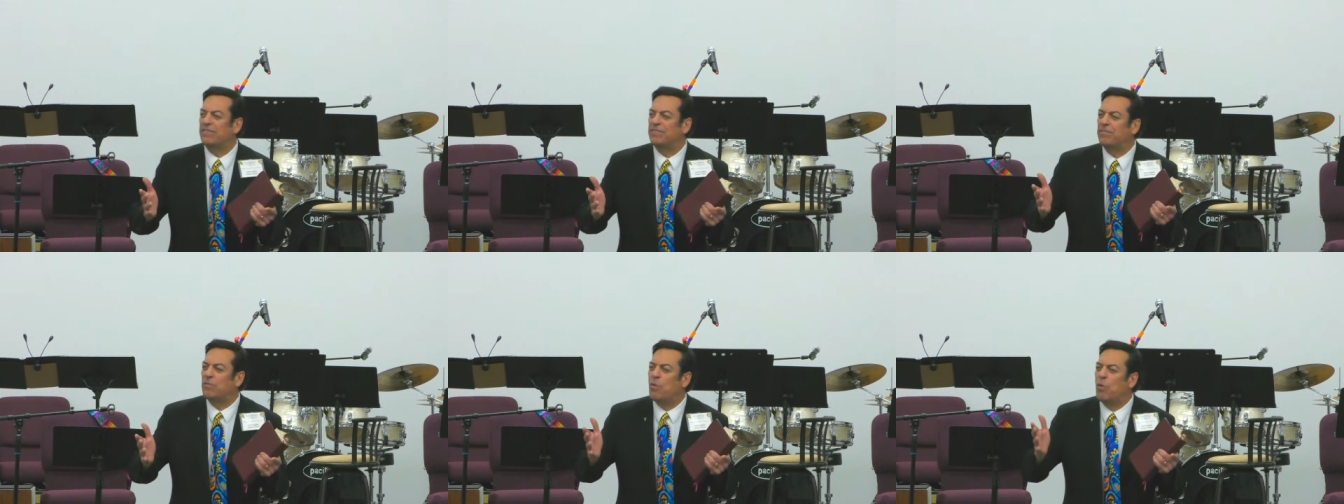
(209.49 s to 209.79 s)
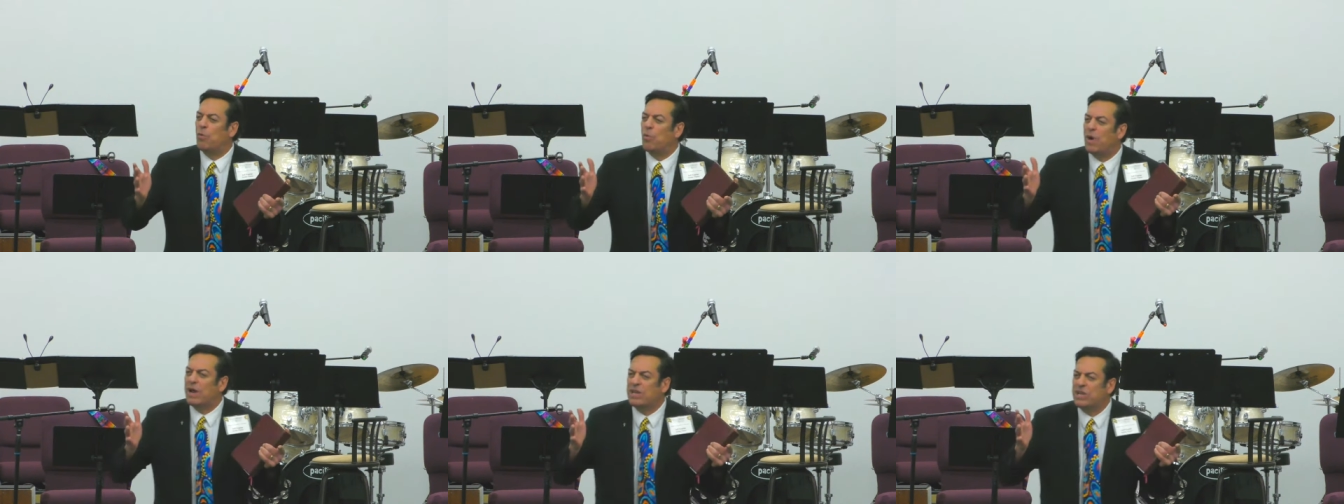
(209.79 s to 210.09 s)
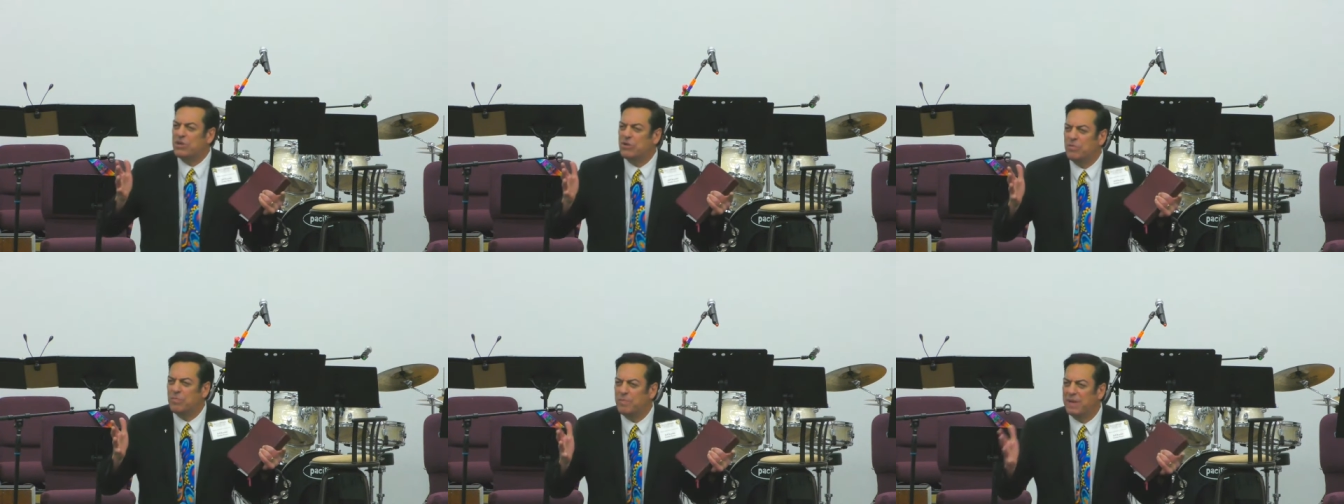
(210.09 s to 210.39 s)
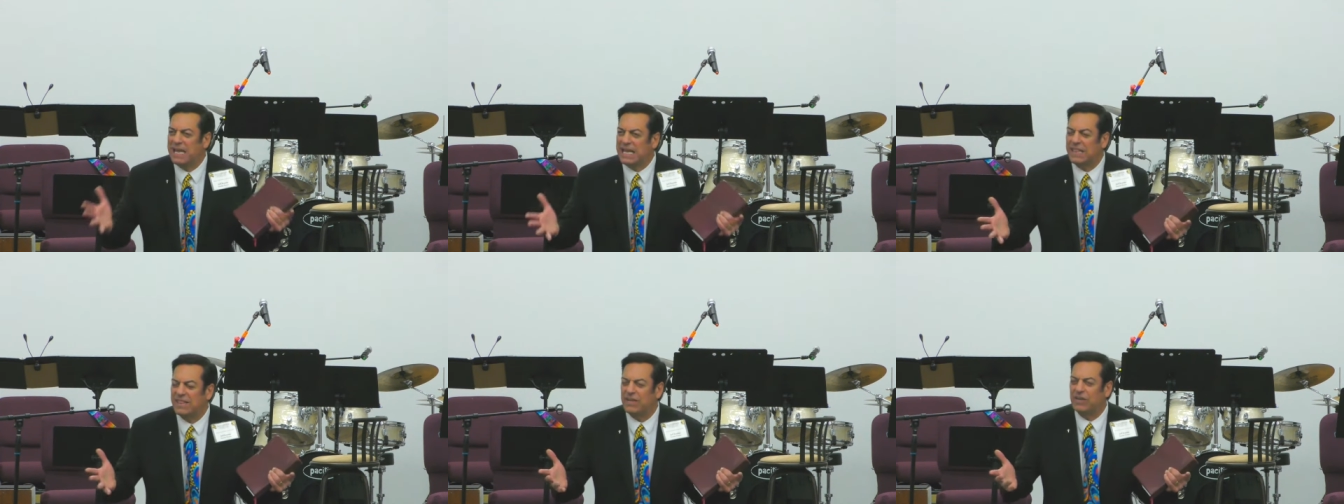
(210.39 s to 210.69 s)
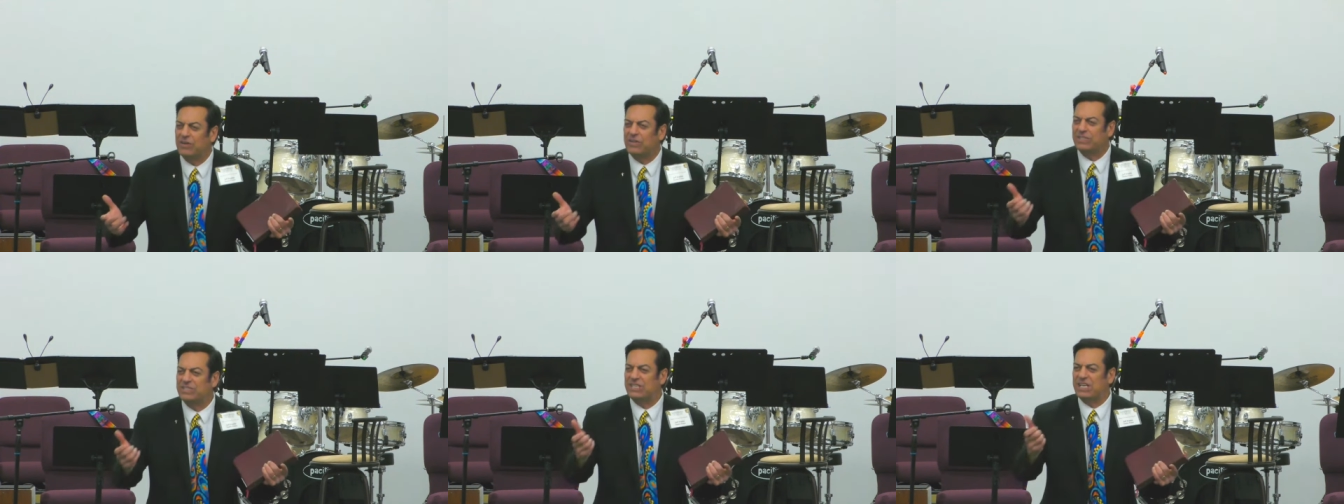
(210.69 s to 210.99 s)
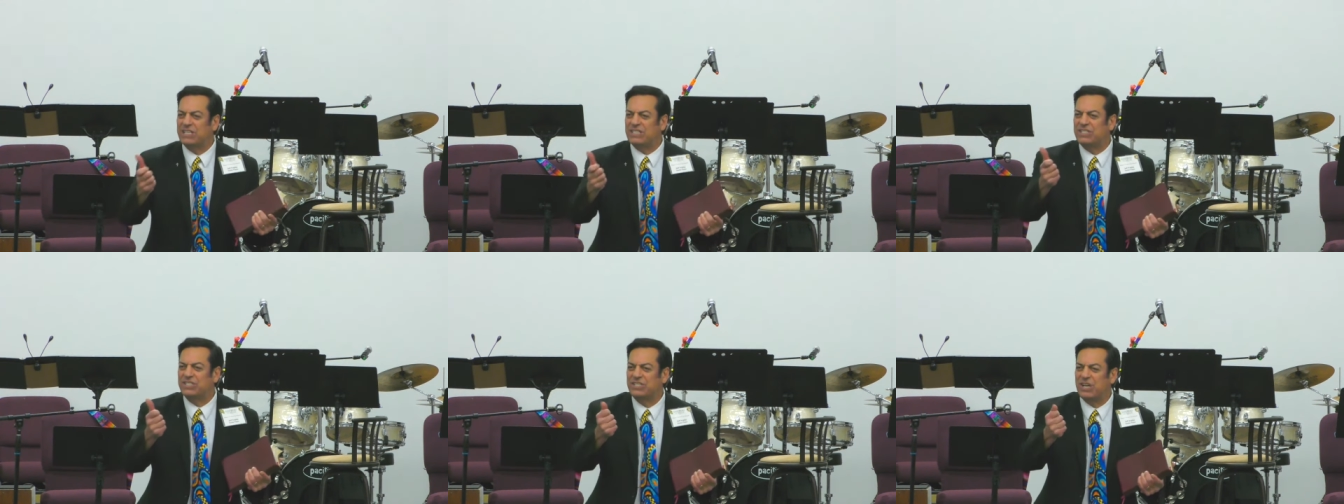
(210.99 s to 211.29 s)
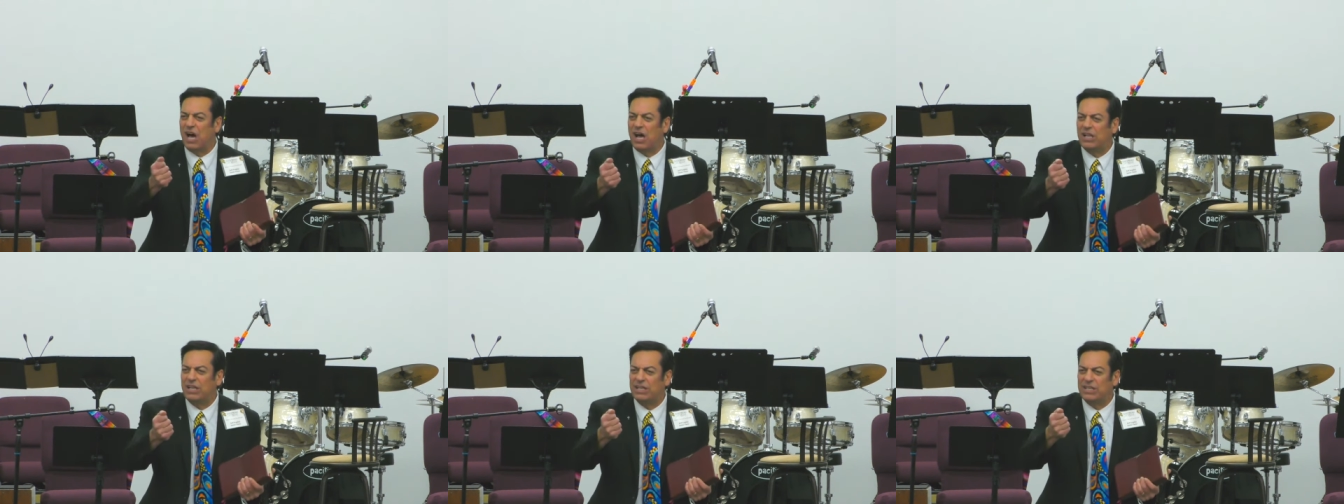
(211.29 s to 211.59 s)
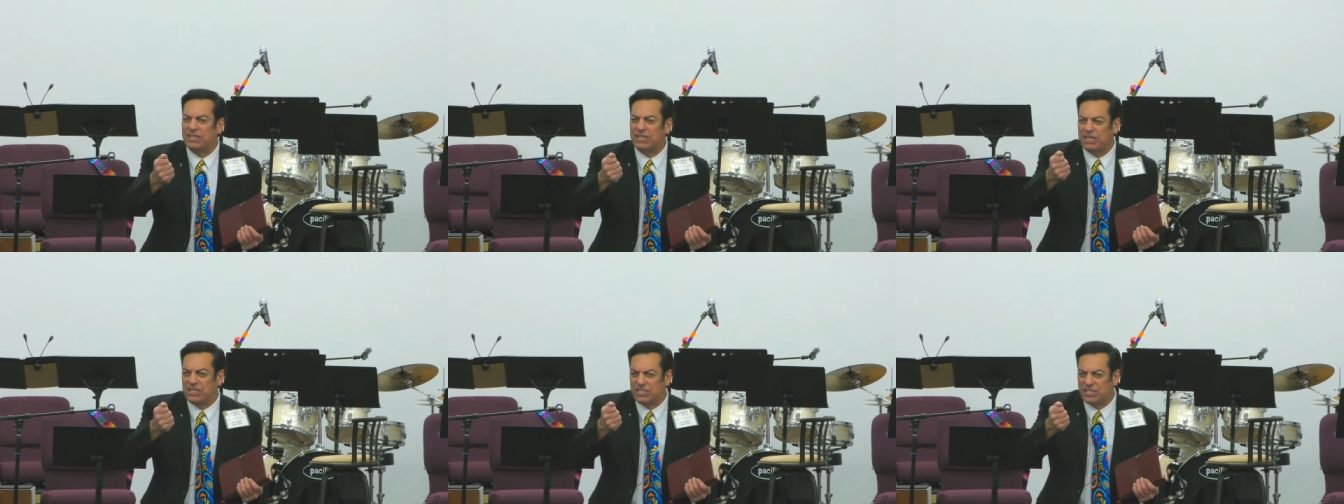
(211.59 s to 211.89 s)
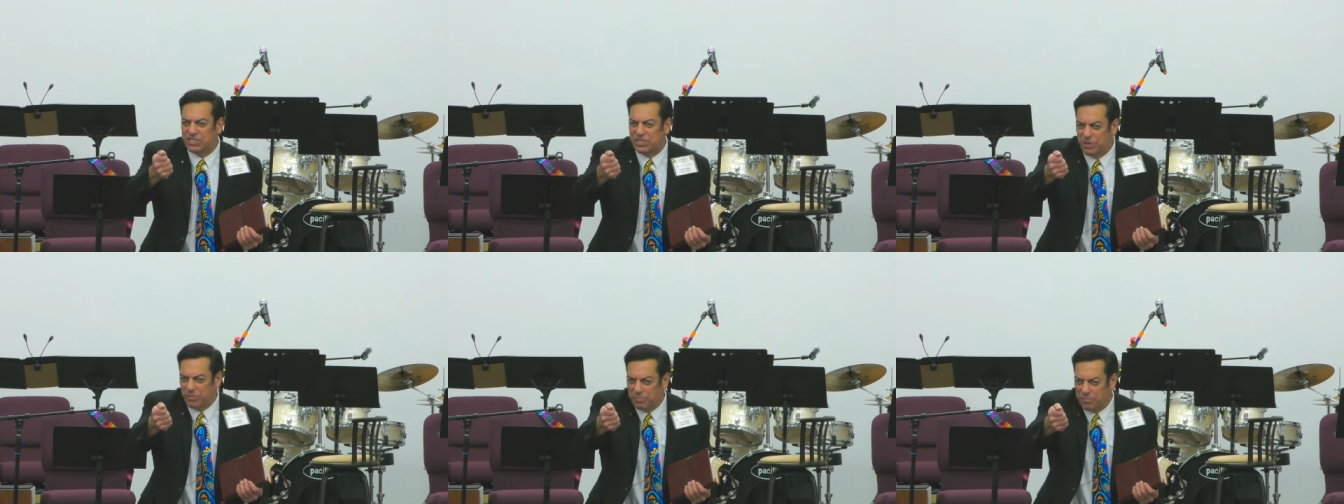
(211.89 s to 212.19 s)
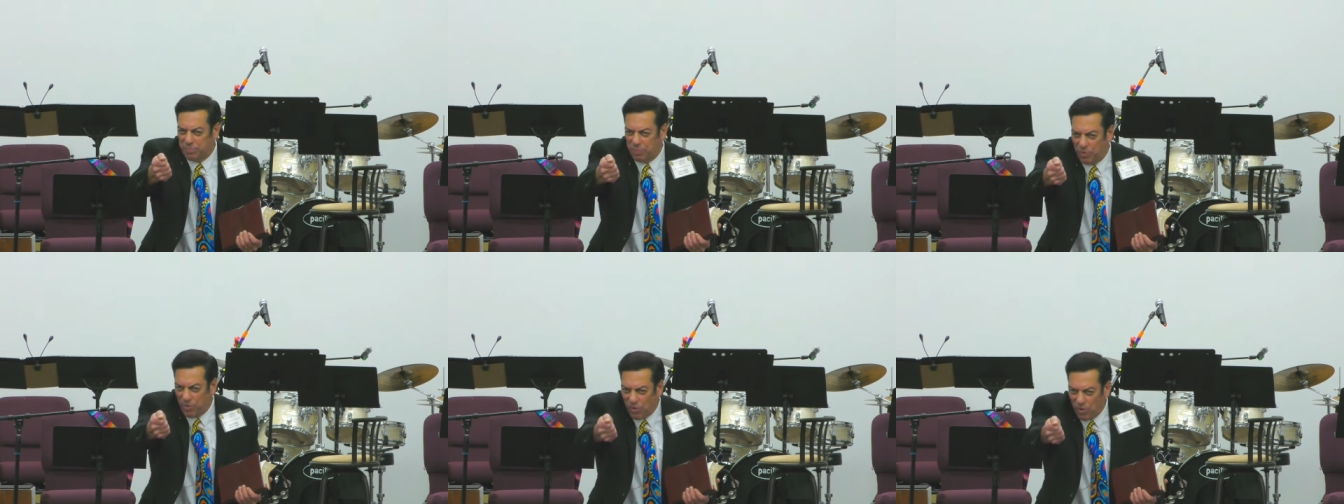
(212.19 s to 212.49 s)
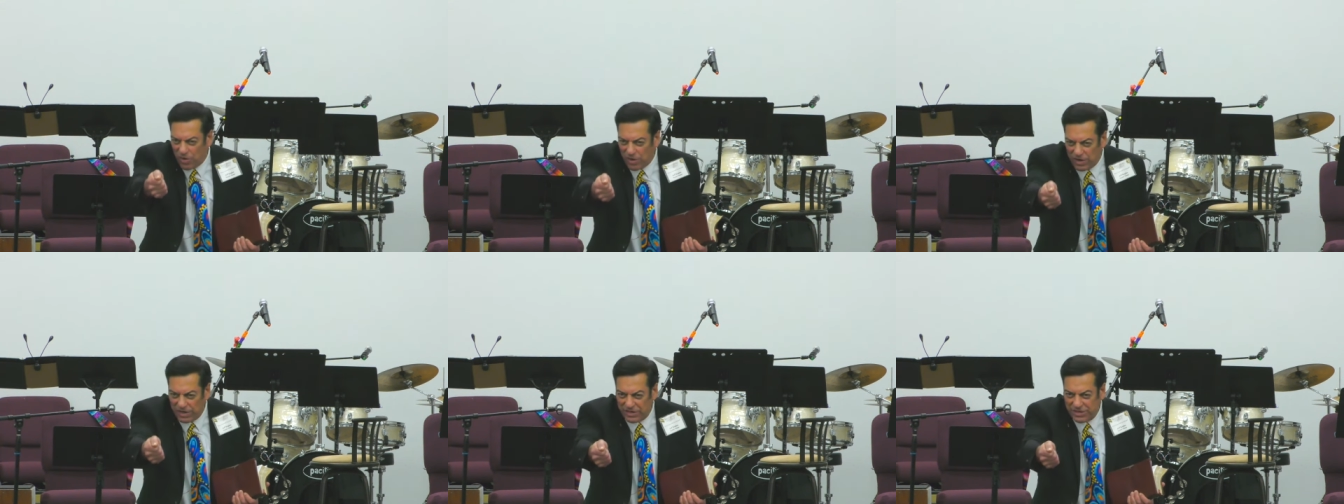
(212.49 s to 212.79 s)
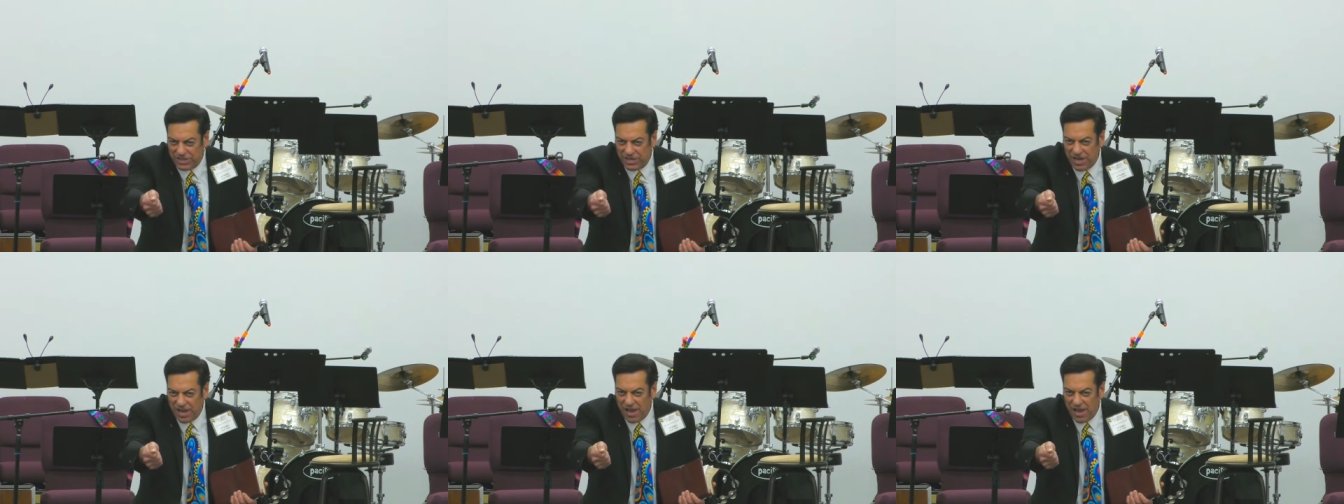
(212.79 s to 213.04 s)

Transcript: well, what do you mean there is a solid support